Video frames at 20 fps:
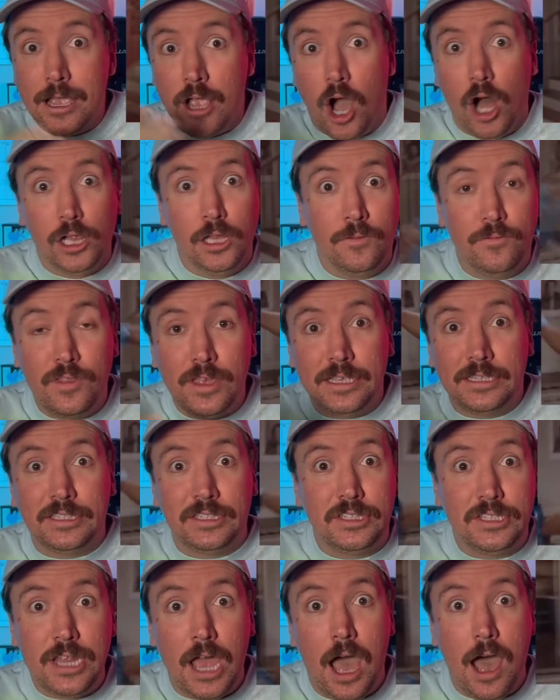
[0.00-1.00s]
all of this
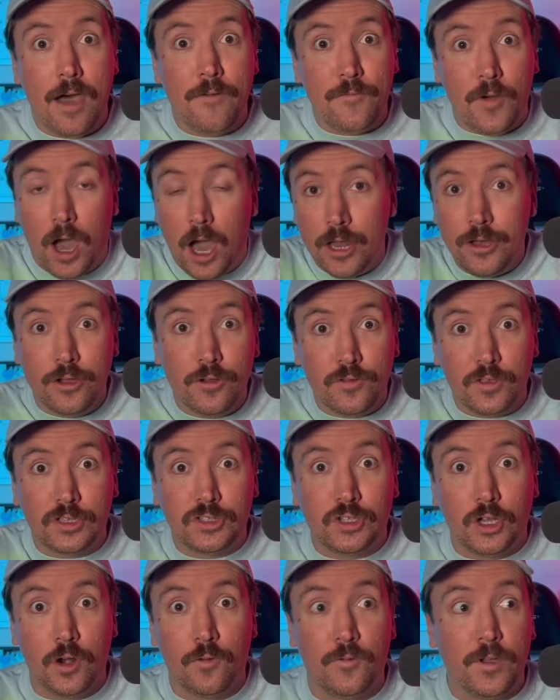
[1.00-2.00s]
stuff under the
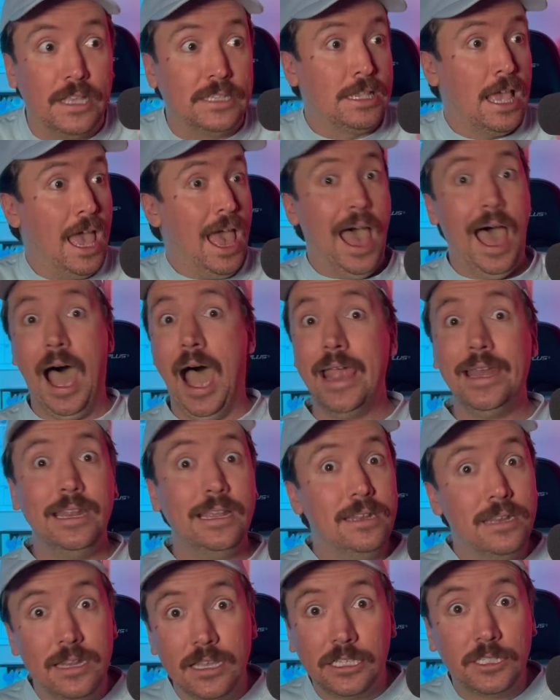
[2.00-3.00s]
surface. I
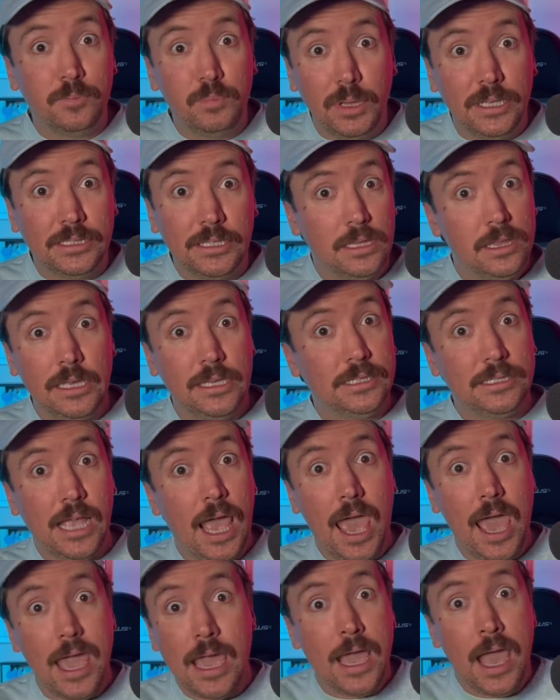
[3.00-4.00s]
didn't explicitly
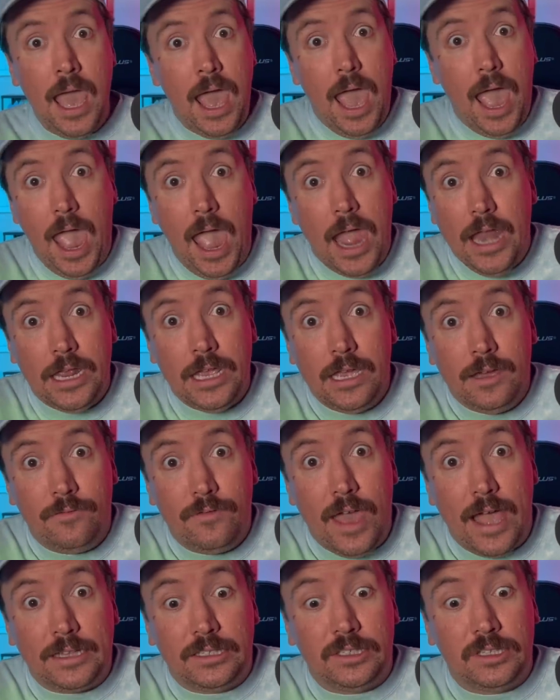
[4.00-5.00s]
say any
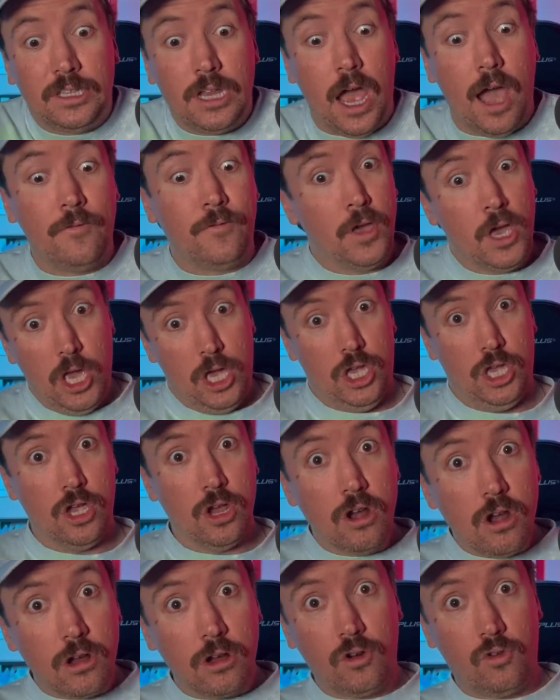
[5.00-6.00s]
of that stuff.
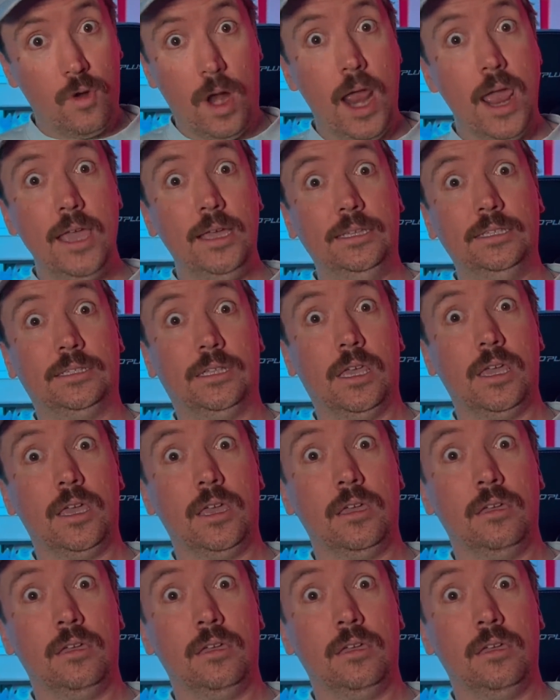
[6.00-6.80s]
You're crazy."